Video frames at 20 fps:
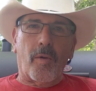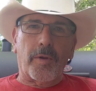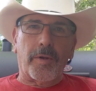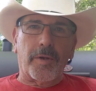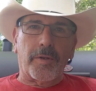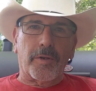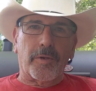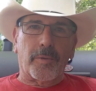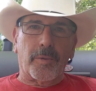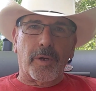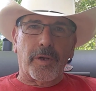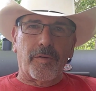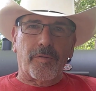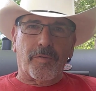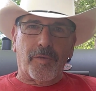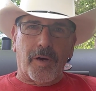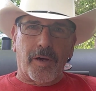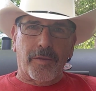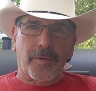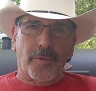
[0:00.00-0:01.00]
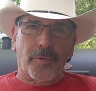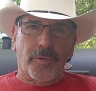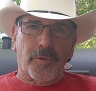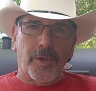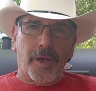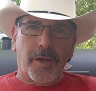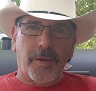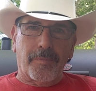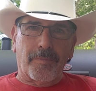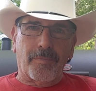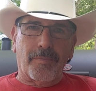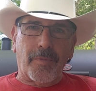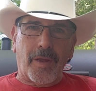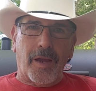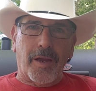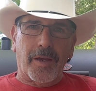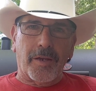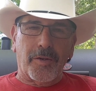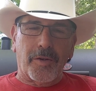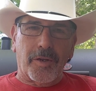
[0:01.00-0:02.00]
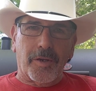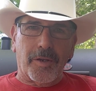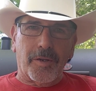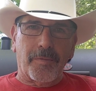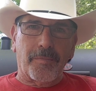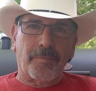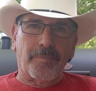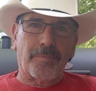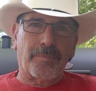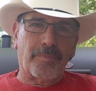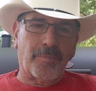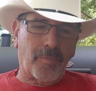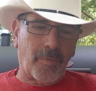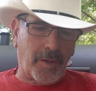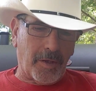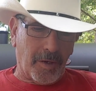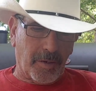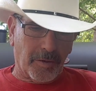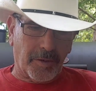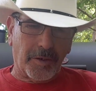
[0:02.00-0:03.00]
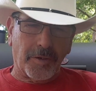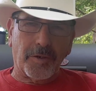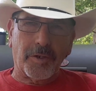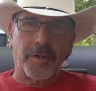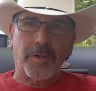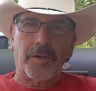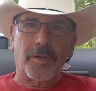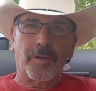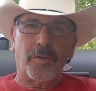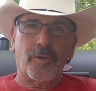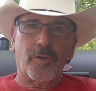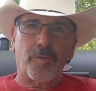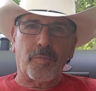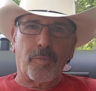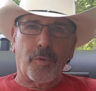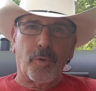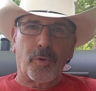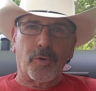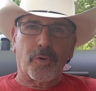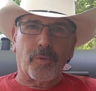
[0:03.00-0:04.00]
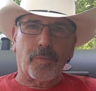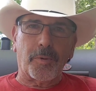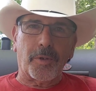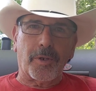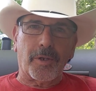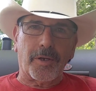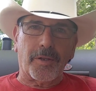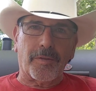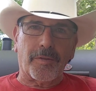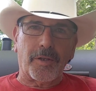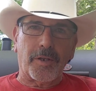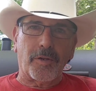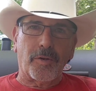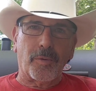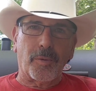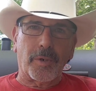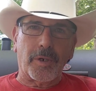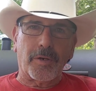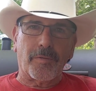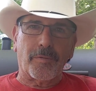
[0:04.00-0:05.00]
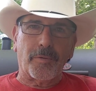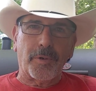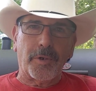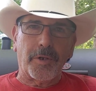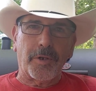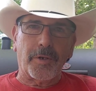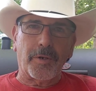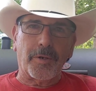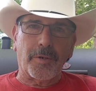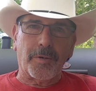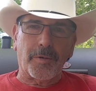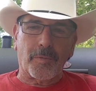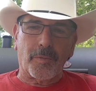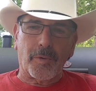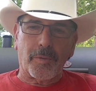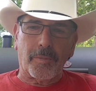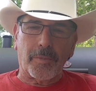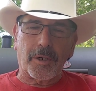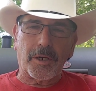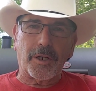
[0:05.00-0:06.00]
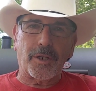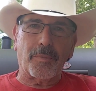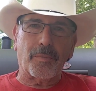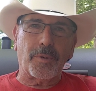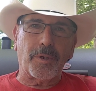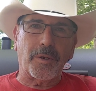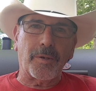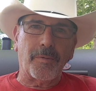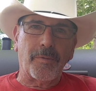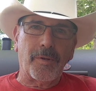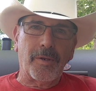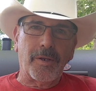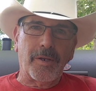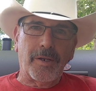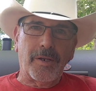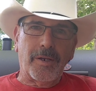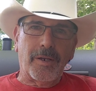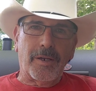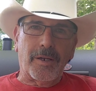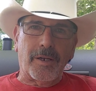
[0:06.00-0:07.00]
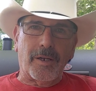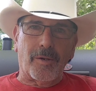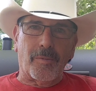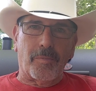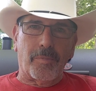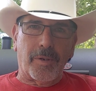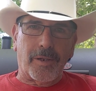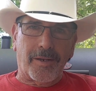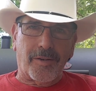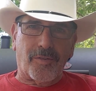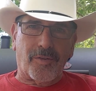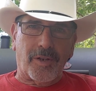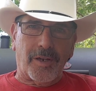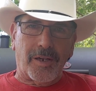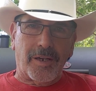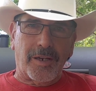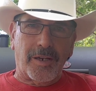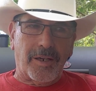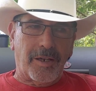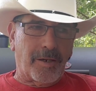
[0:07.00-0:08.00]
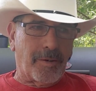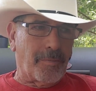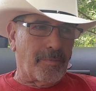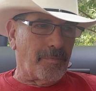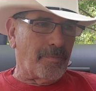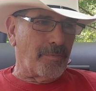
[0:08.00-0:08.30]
had a great Father's Day. I did. Kelly and the kids spoiled me like they do every year and remind me how blessed I am